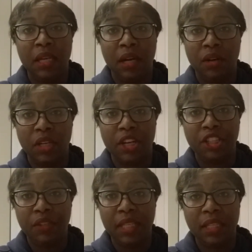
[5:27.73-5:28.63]
on our
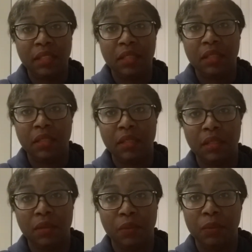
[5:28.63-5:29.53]
unit.
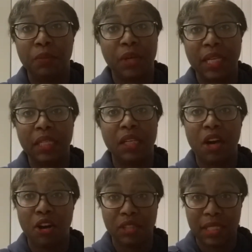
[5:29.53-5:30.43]
We probably could have
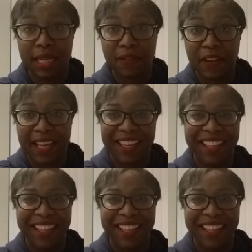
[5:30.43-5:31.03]
caused a lot of fire.